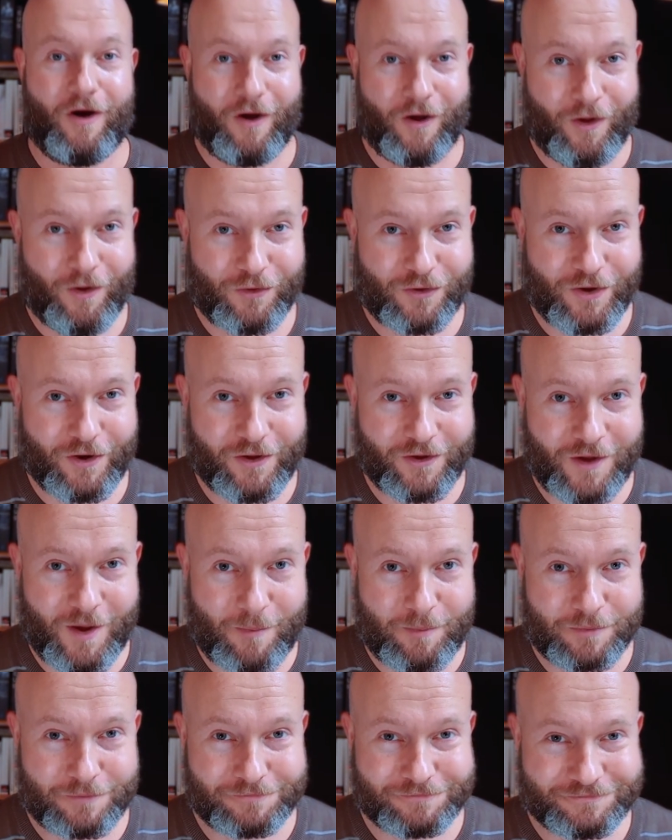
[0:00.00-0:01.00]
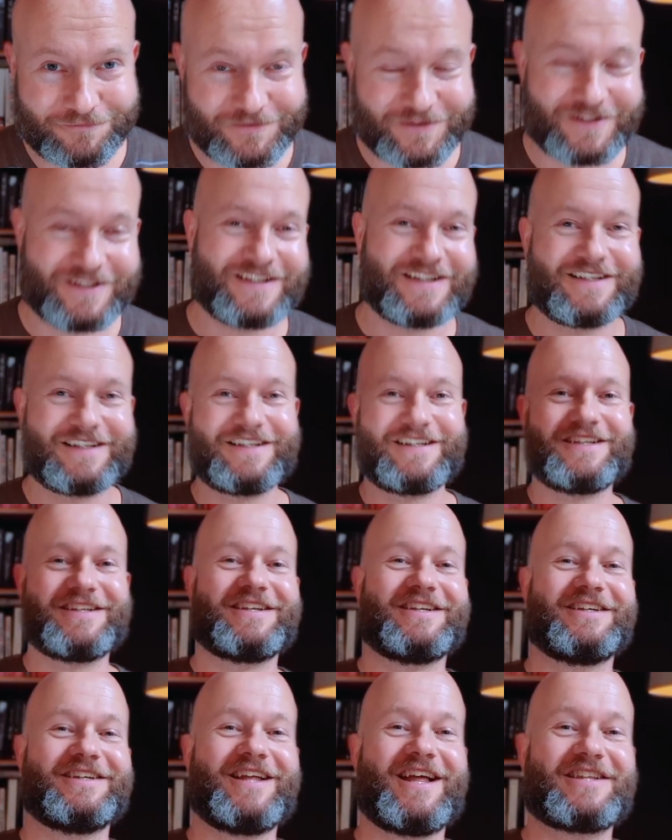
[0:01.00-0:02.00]
All caught up?
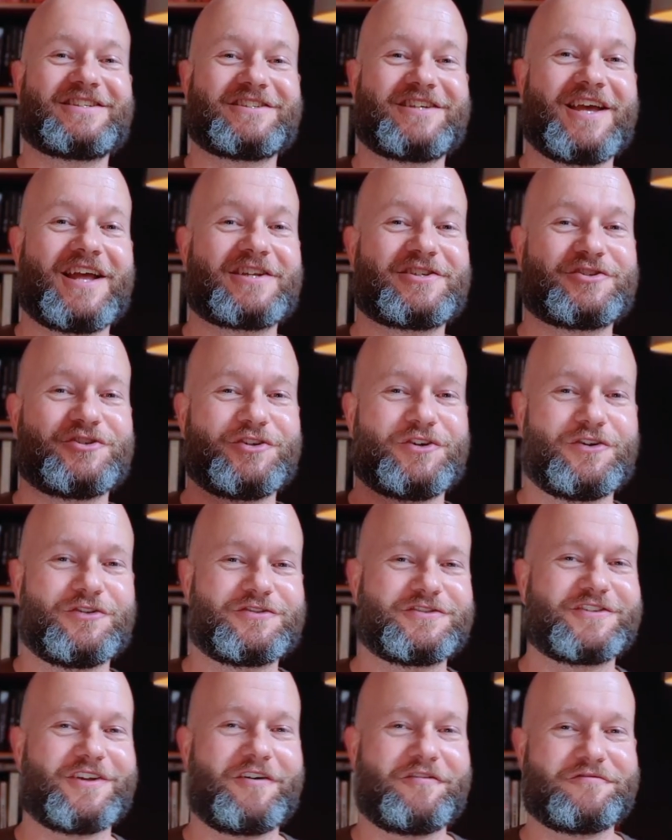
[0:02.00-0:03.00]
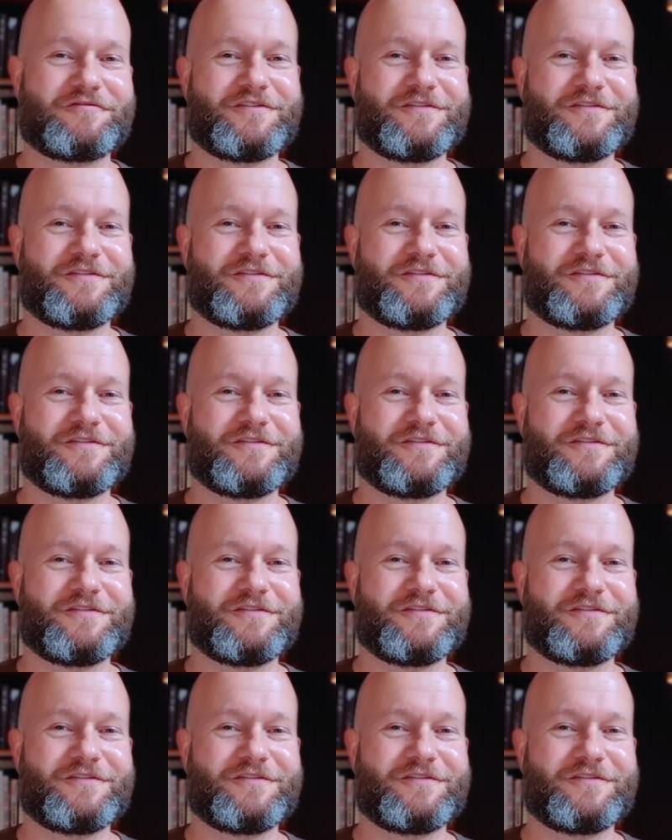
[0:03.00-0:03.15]
Let's get to the good stuff.